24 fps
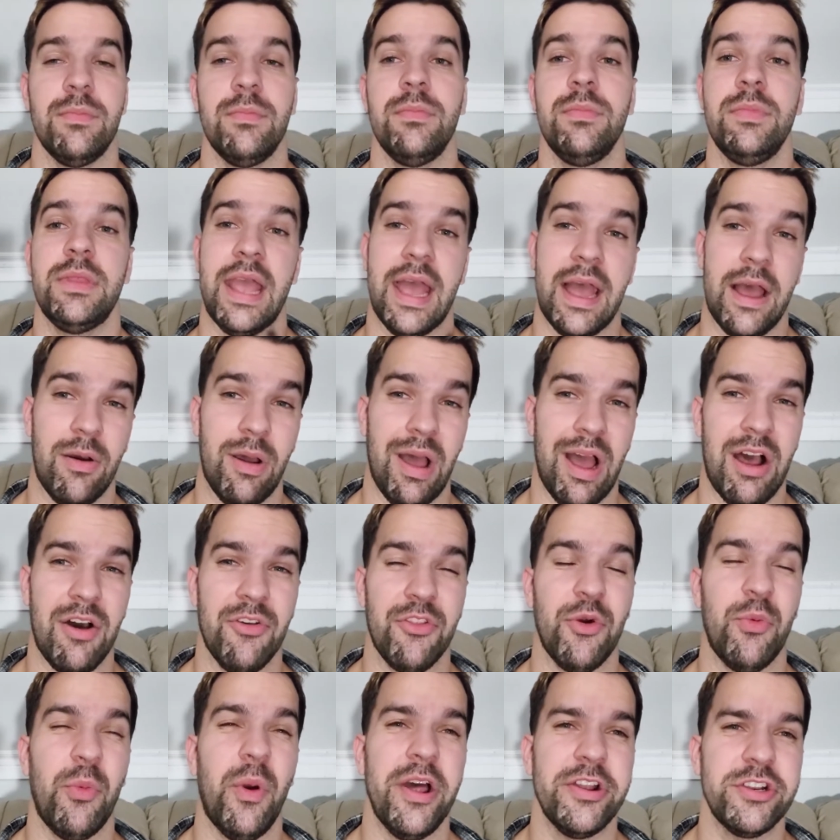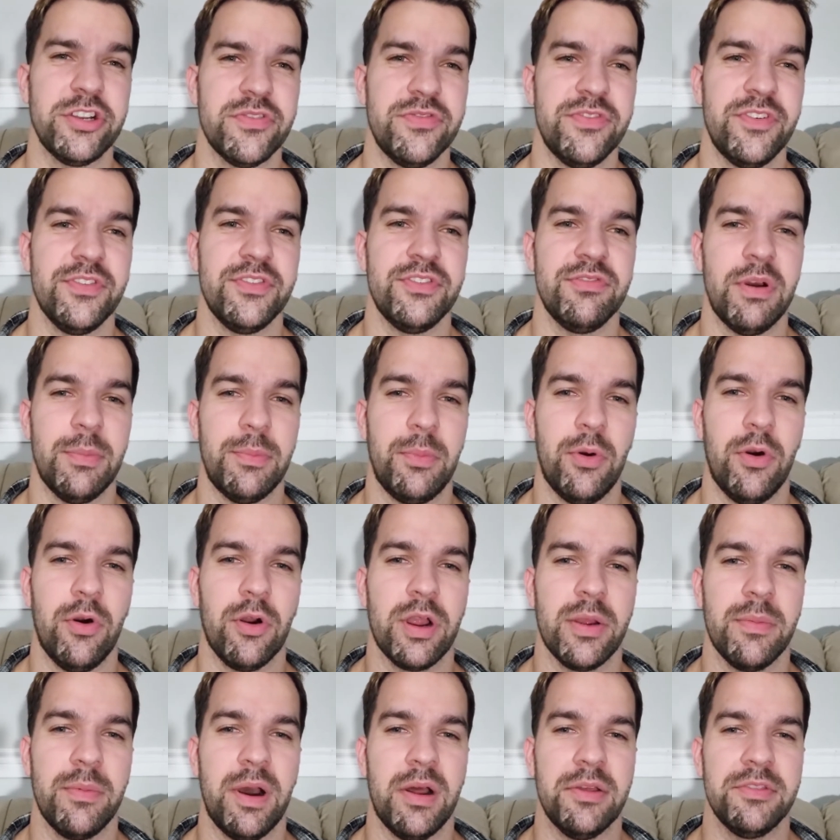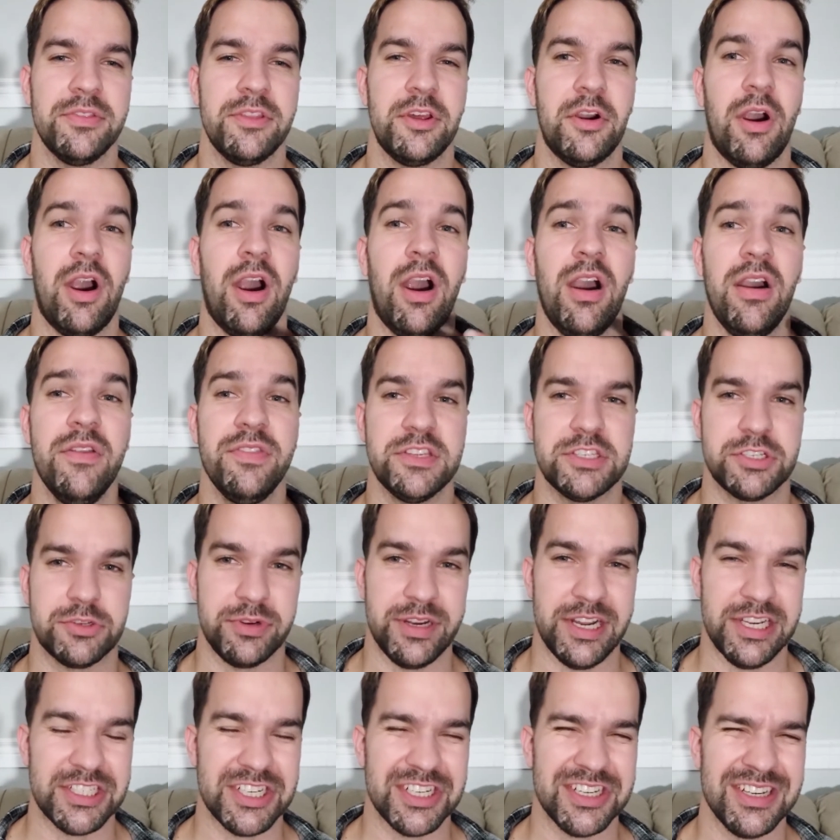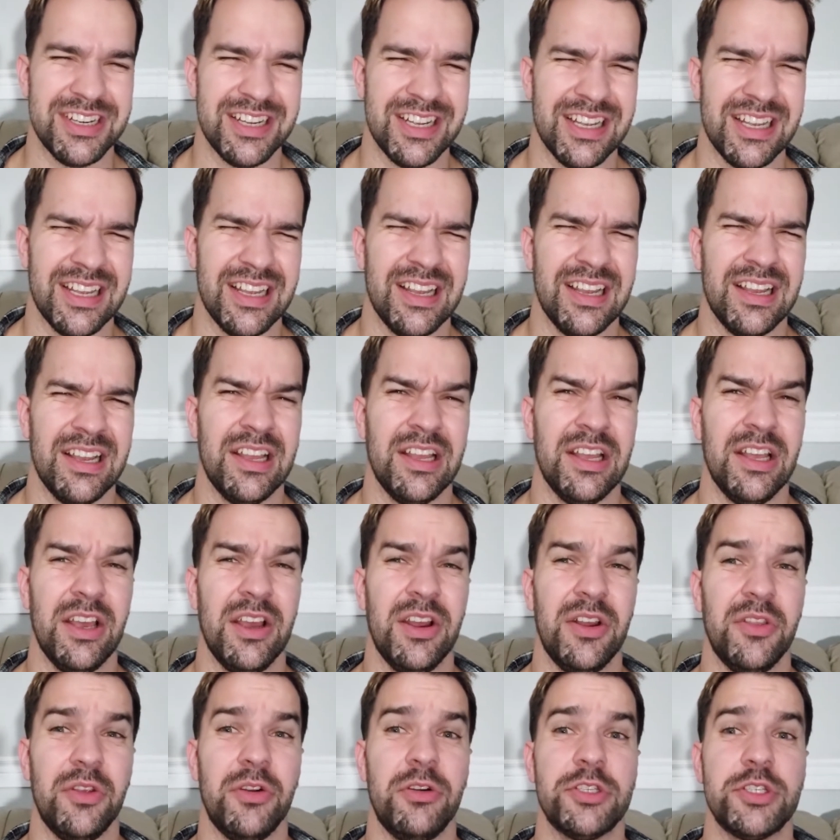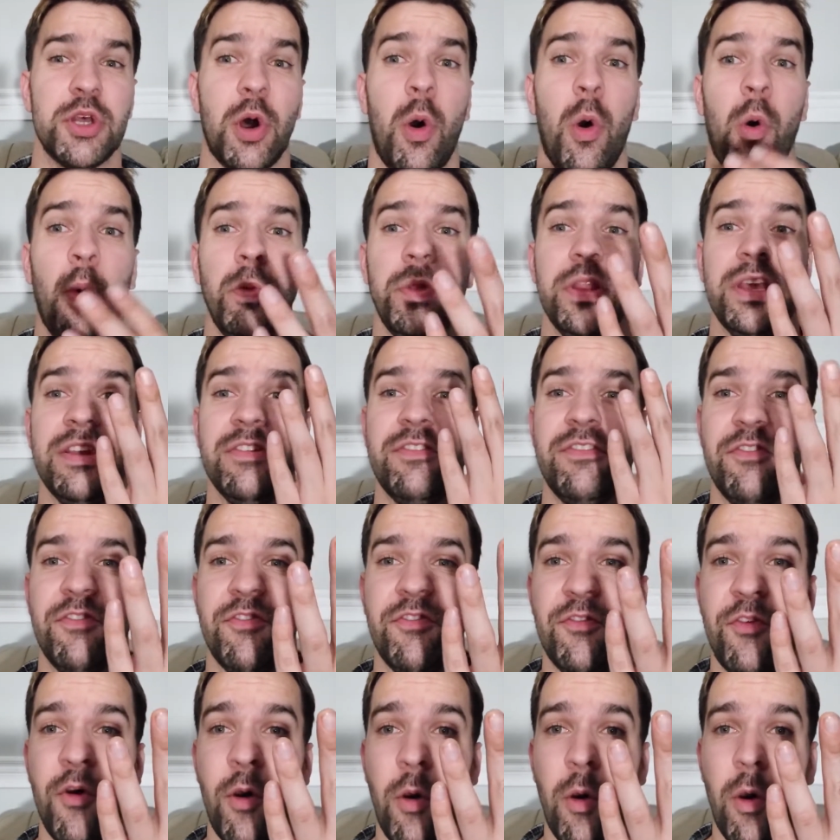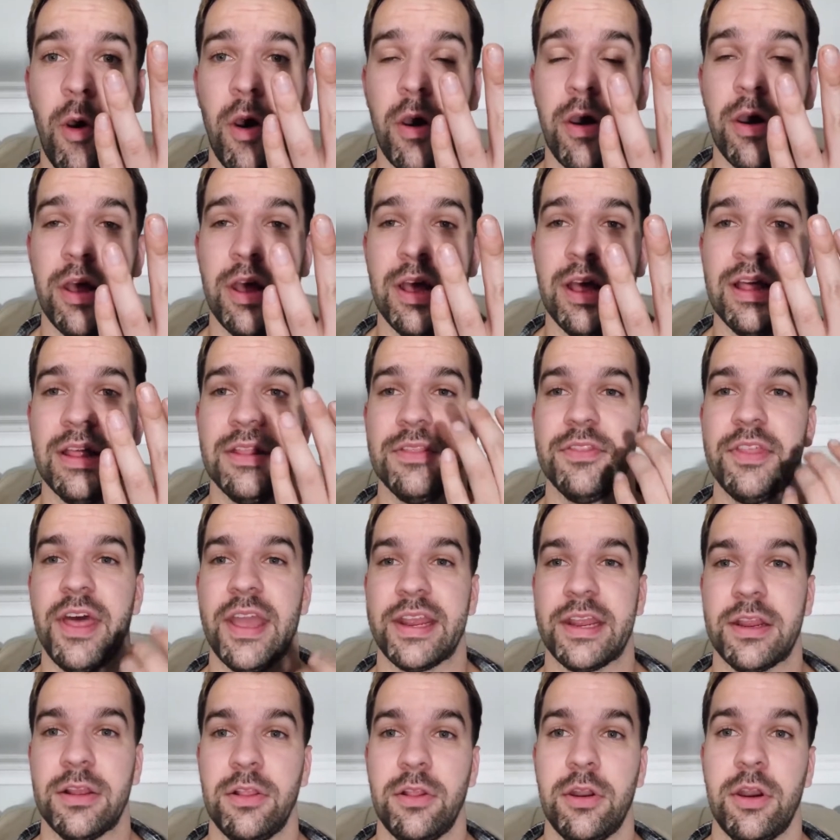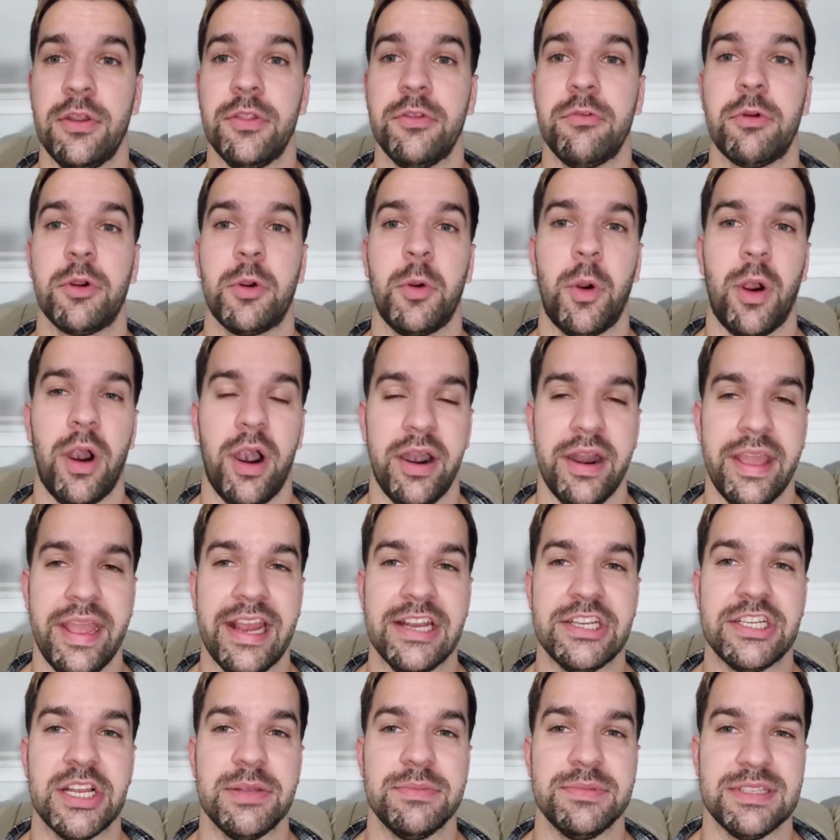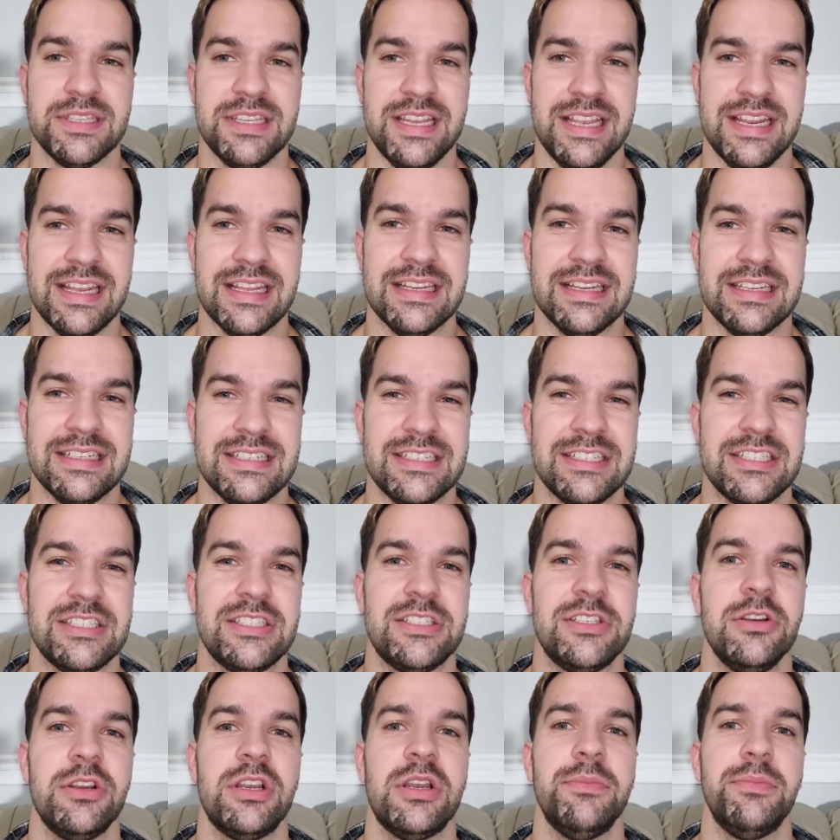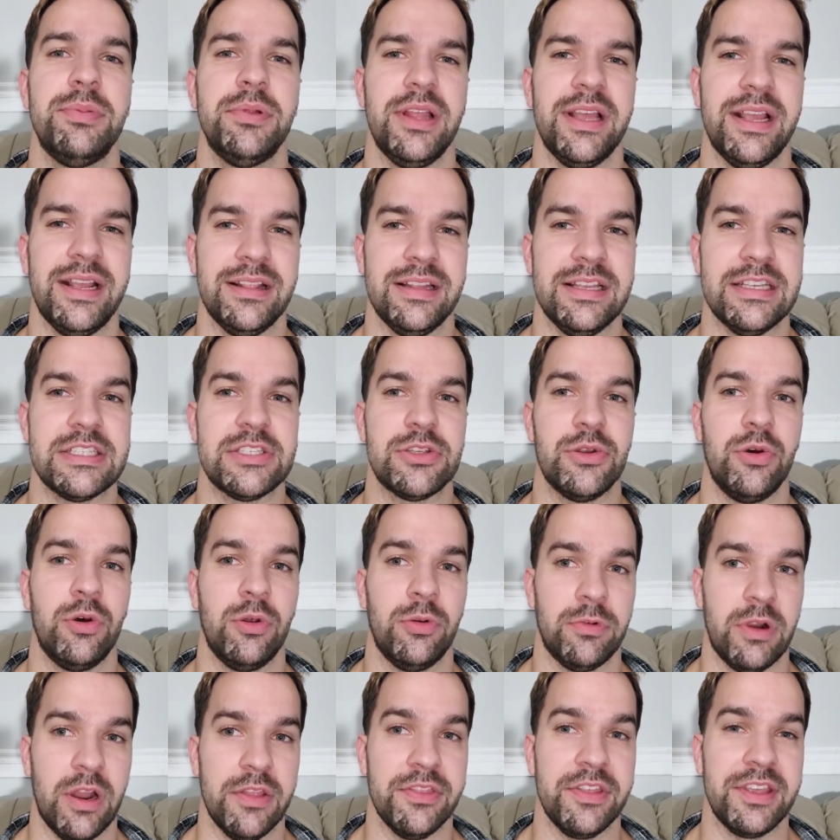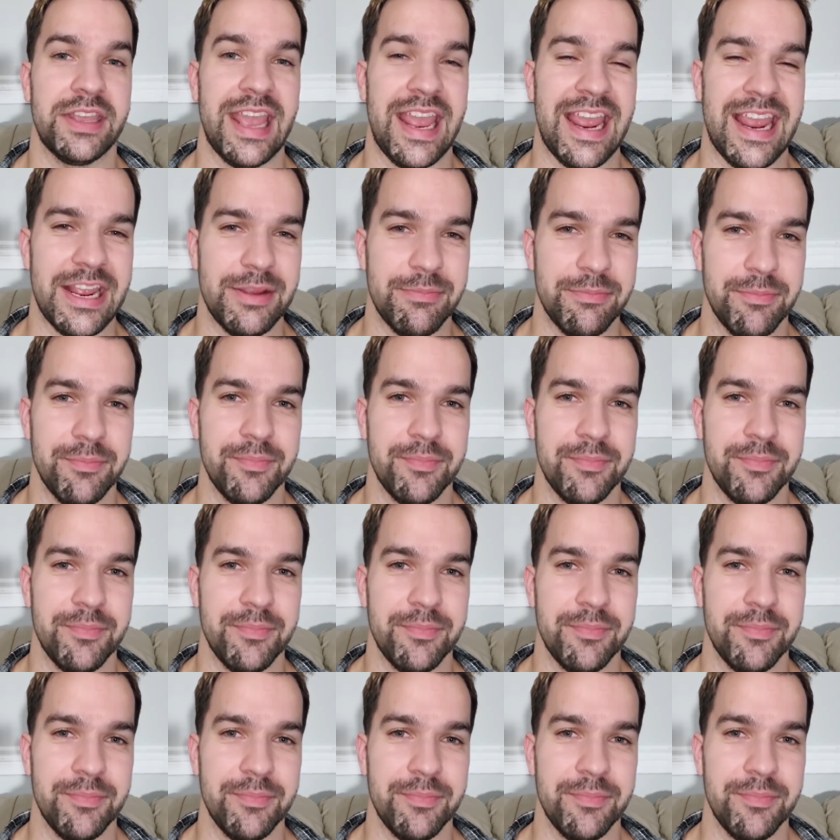Now, out of the 151 Pokemon there are in this region, there's only 4 that can learn the required HMs needed to completely solo run the game.